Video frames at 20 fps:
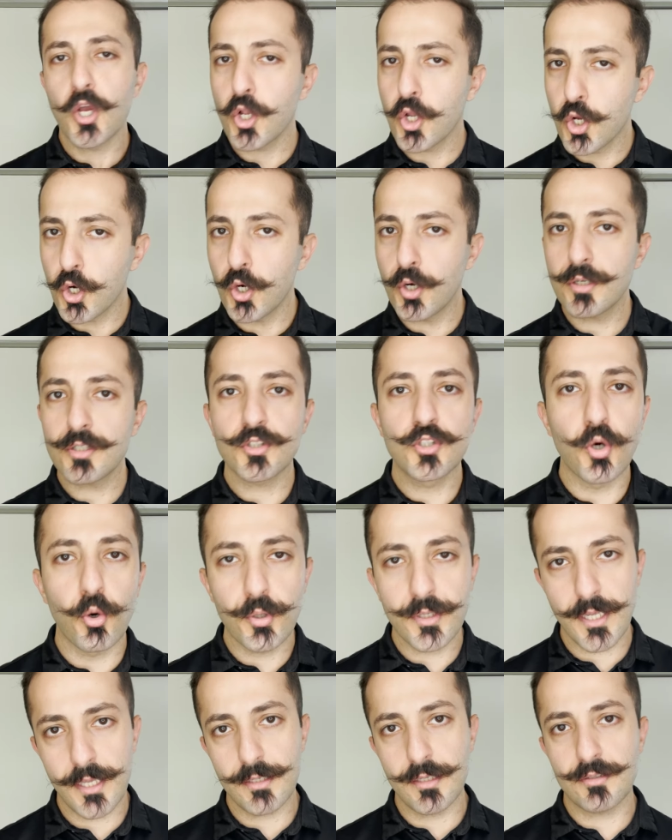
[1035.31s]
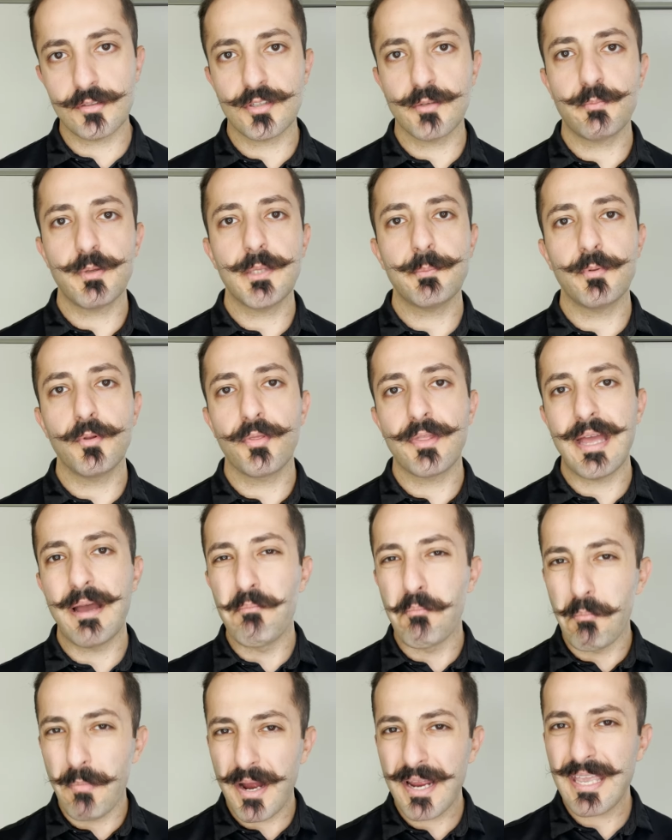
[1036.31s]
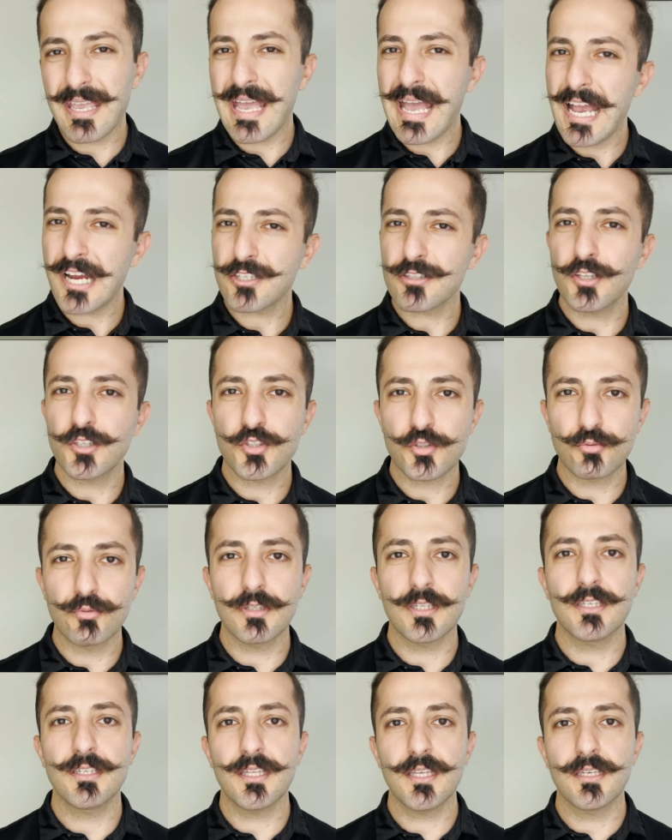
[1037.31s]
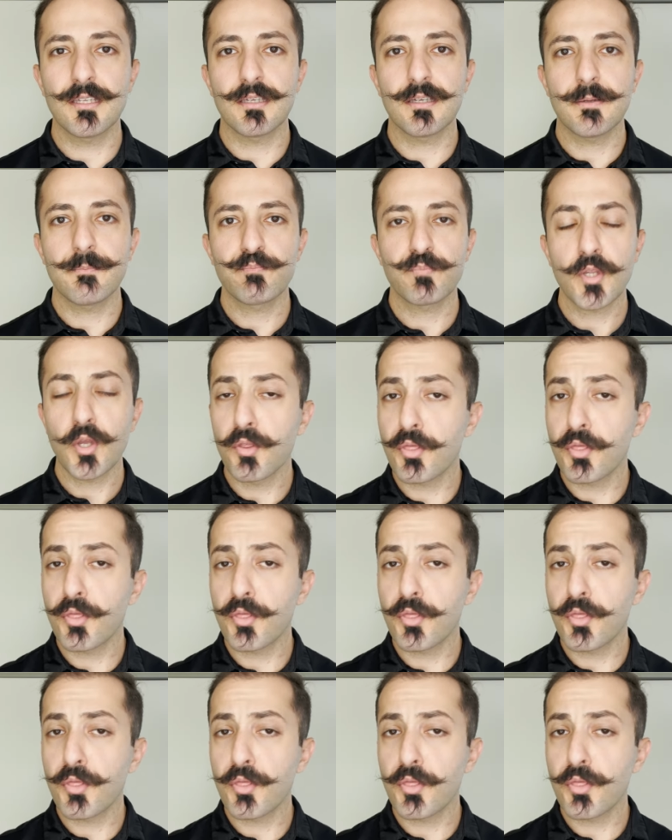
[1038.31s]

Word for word: go donate it to people that might actually truly need it.